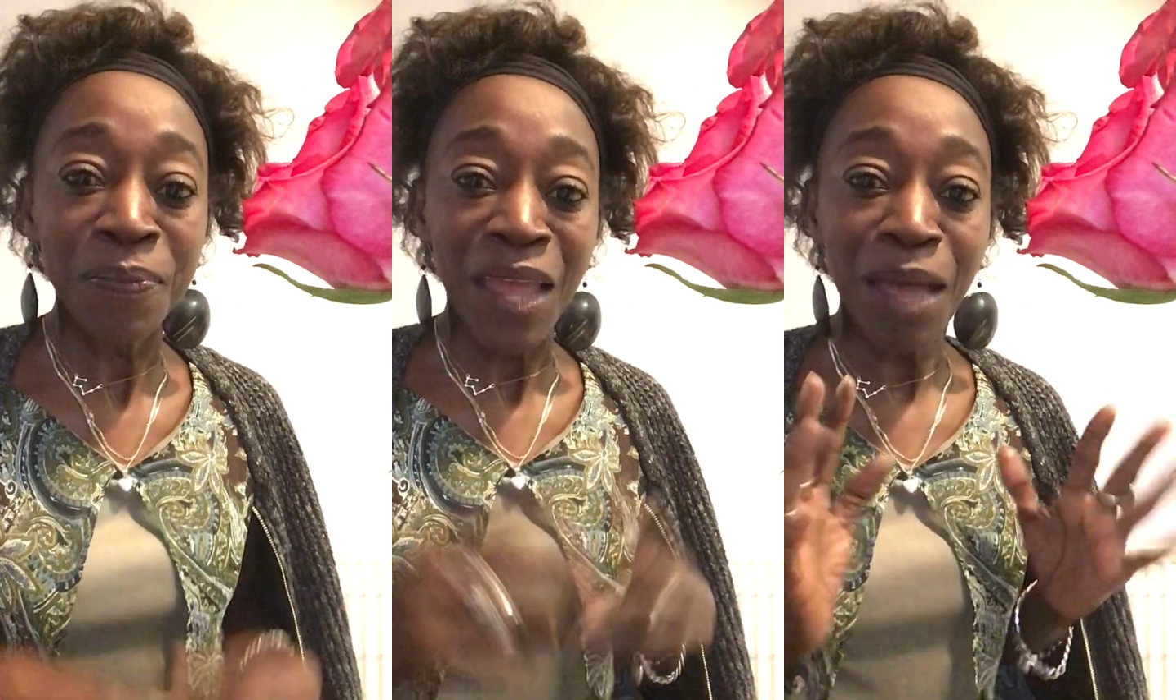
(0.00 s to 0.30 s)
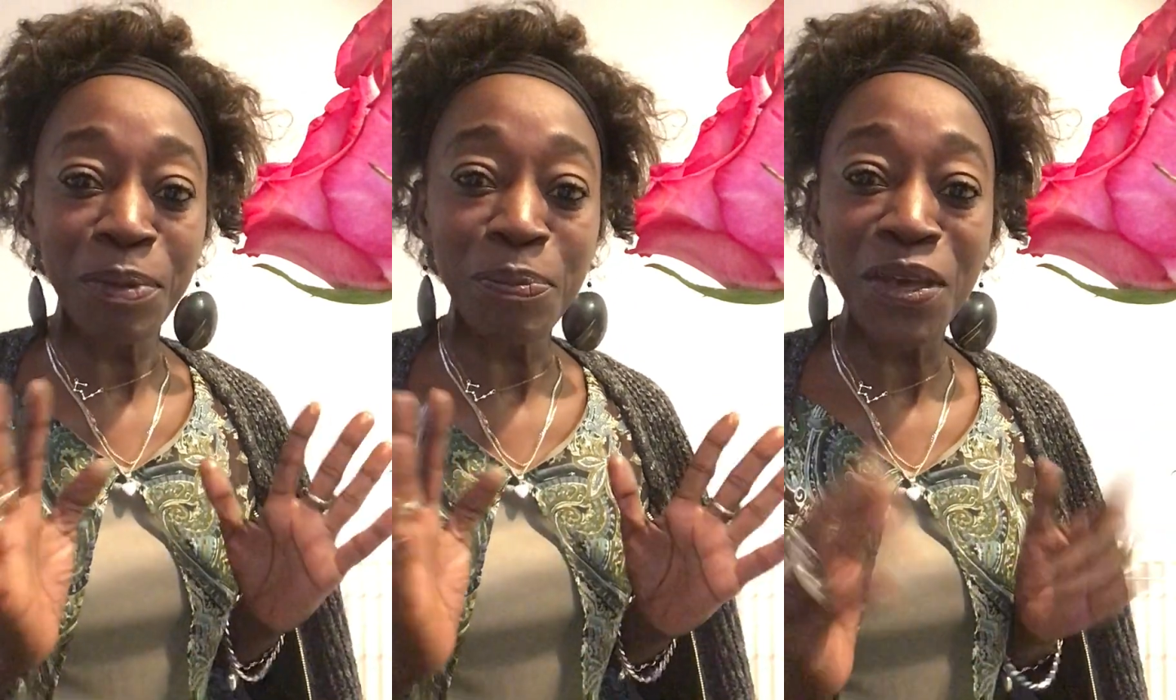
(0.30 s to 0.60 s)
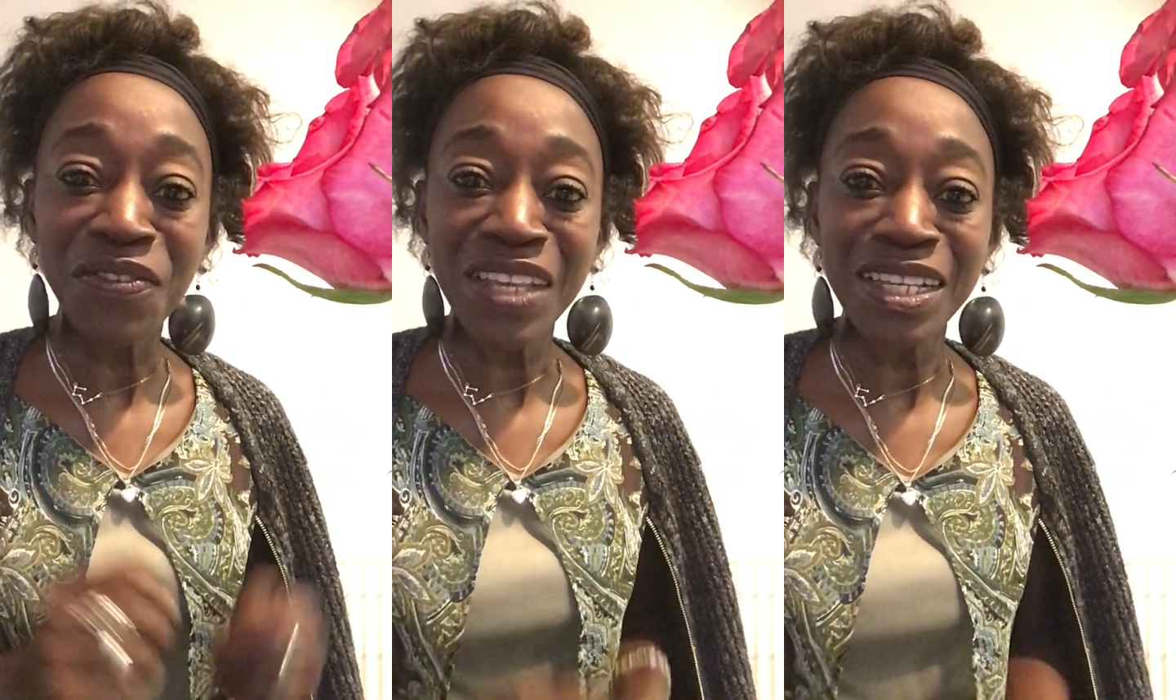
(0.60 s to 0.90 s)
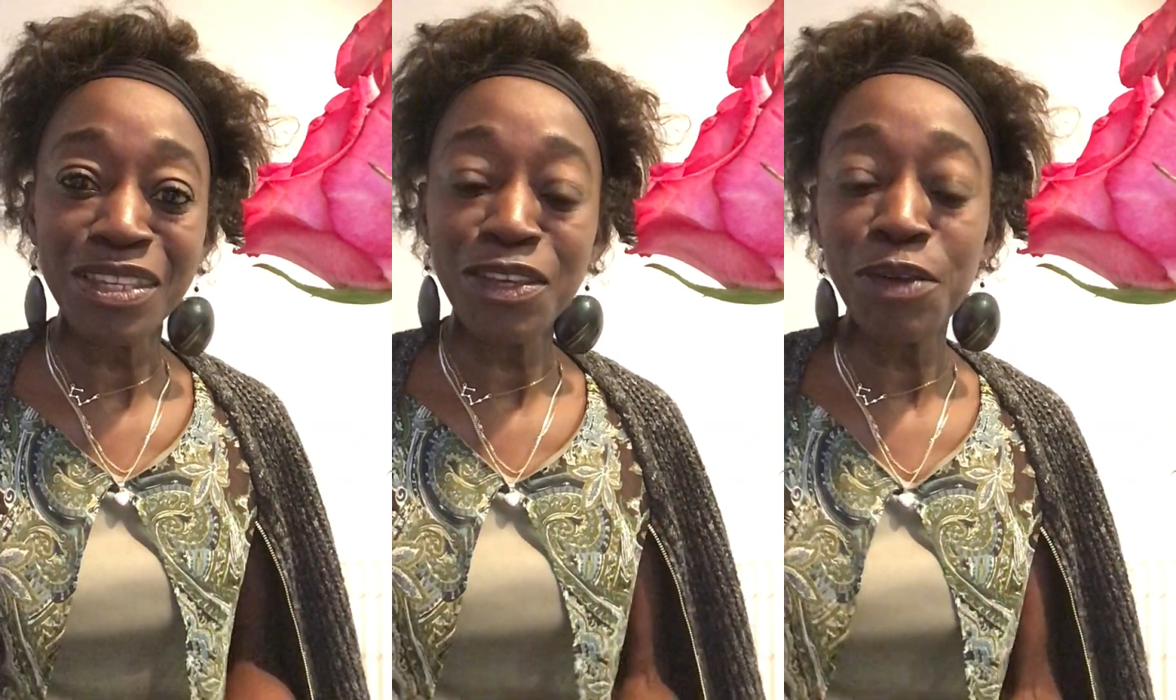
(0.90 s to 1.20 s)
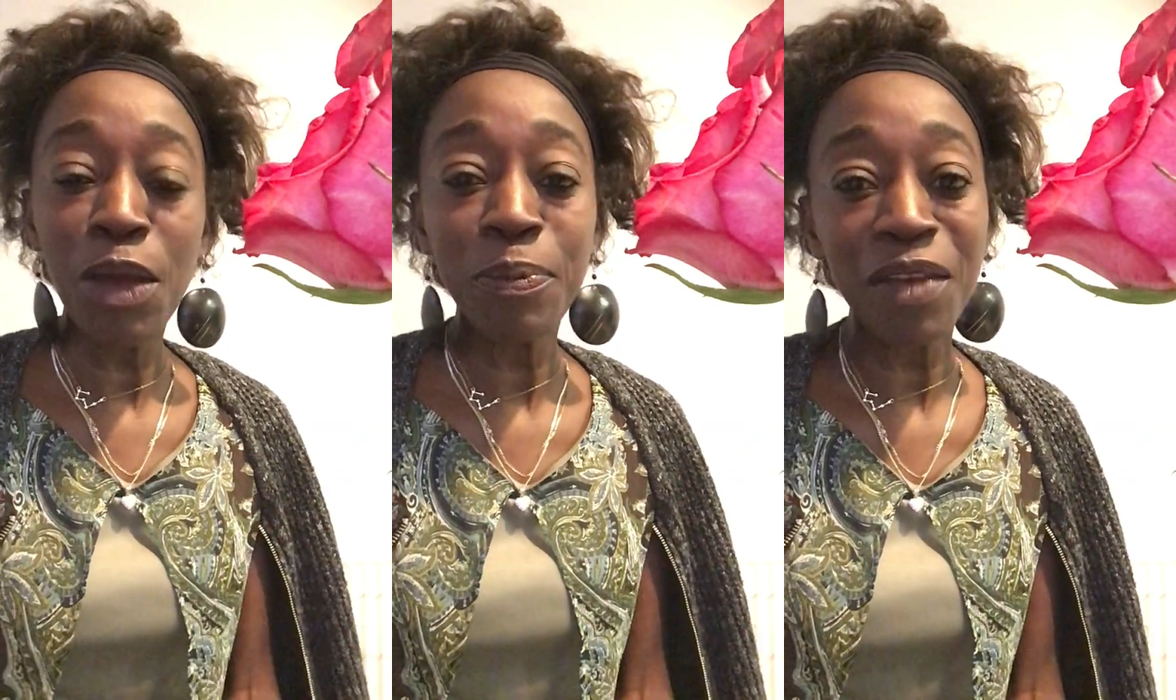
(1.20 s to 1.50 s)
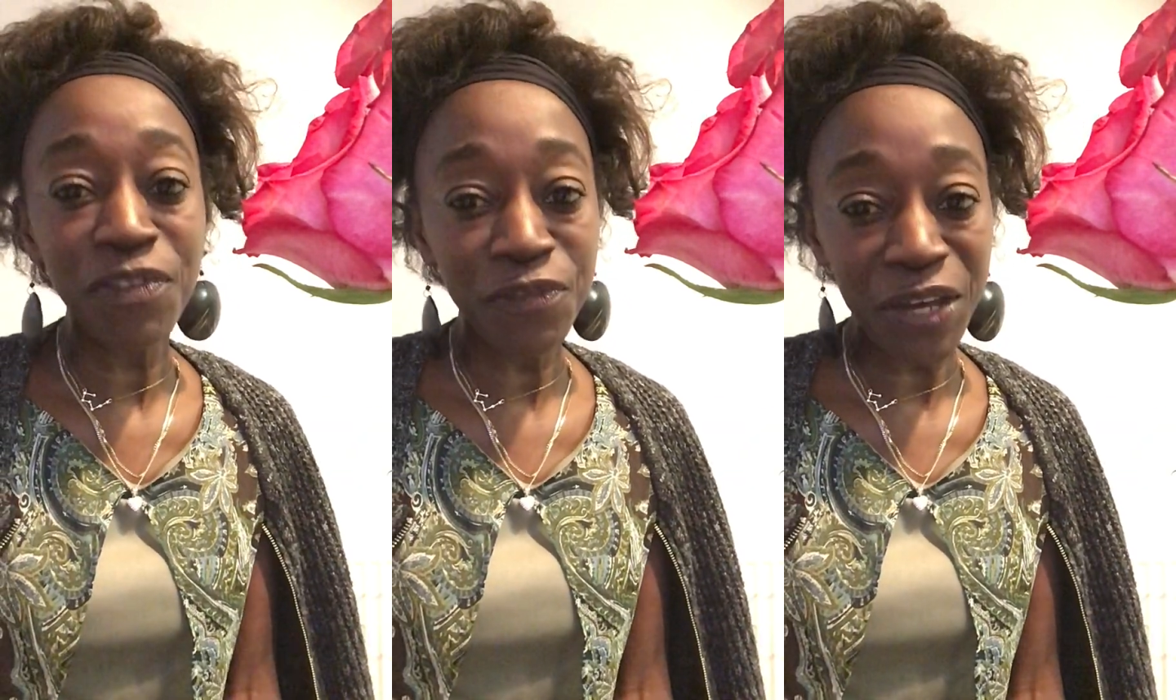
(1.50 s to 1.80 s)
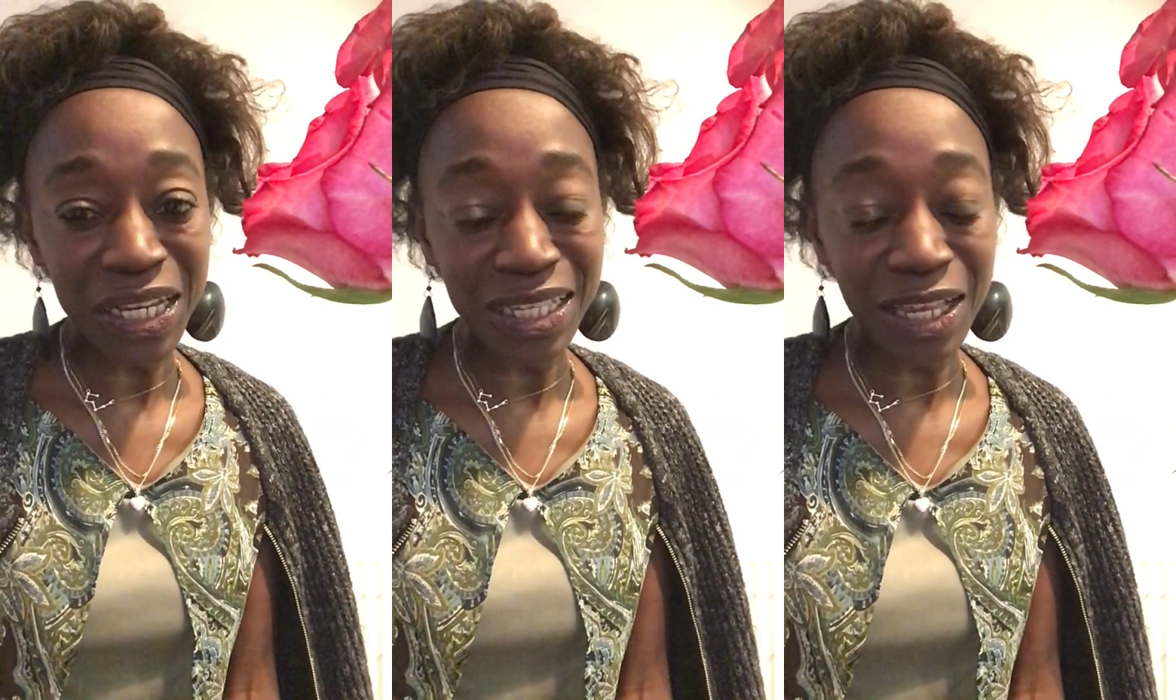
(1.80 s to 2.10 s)
Happy birthday to you. Hope you have a
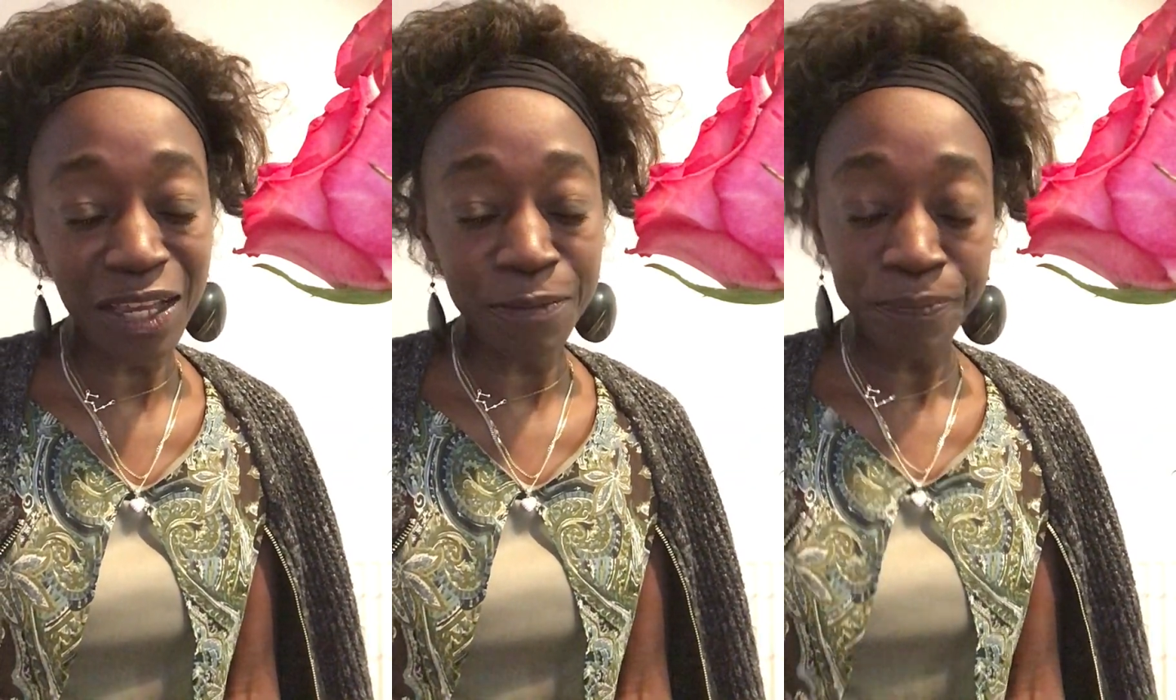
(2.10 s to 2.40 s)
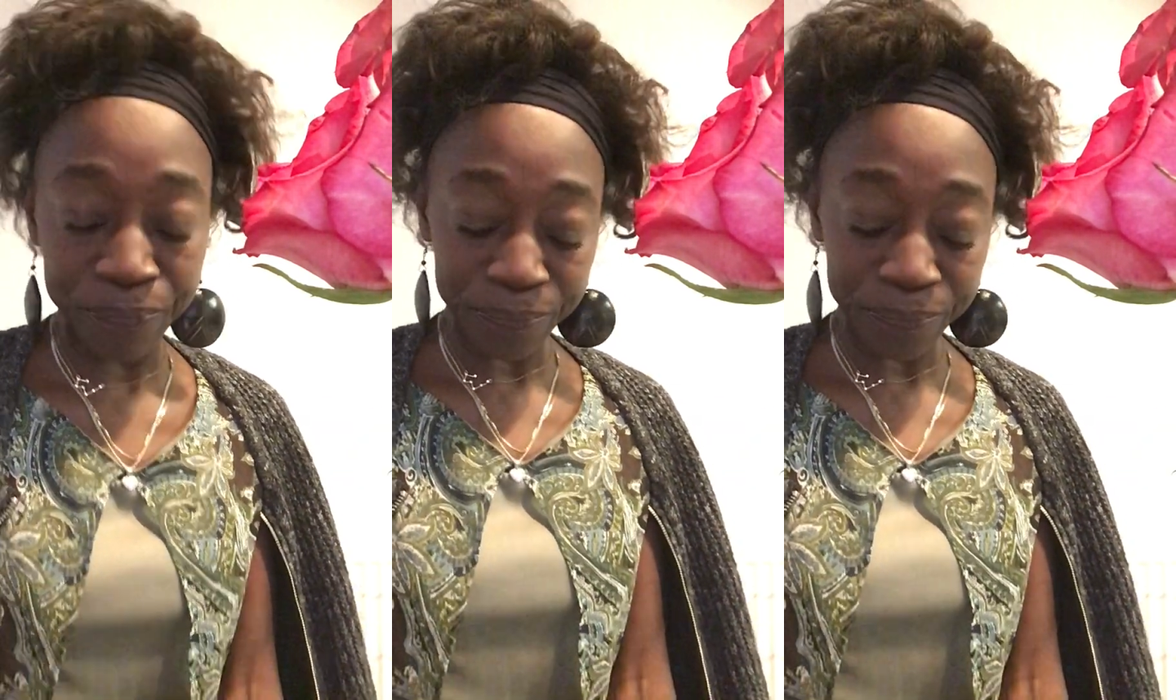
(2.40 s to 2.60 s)
fine time.